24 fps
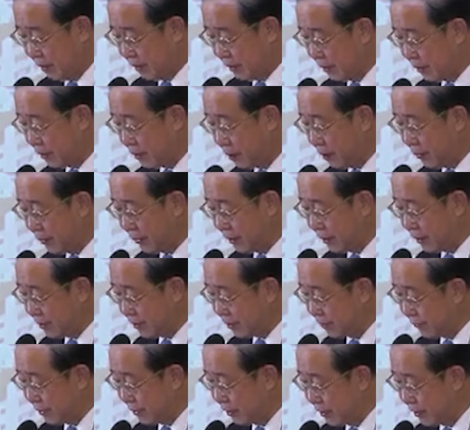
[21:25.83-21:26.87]
The government
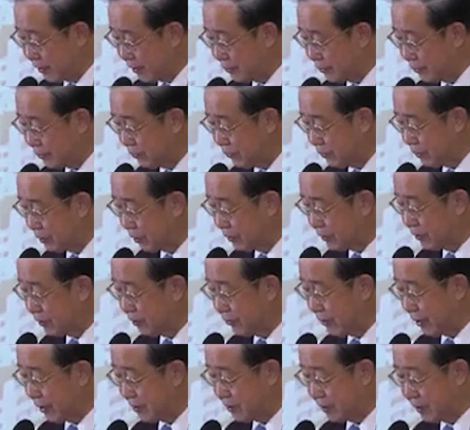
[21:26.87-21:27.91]
is ready to
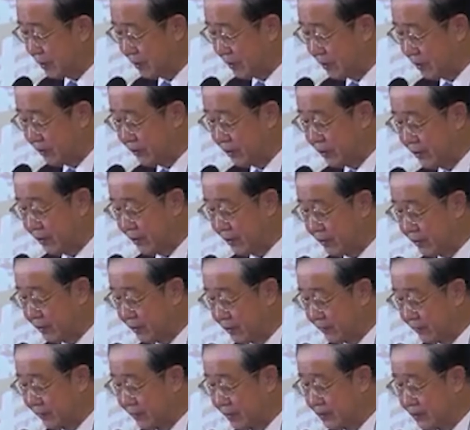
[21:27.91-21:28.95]
continuously
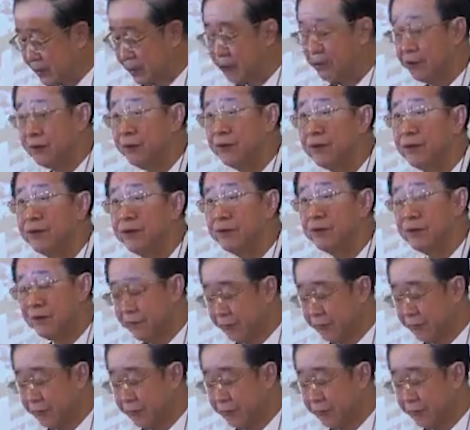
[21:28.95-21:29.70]
implement fiscal,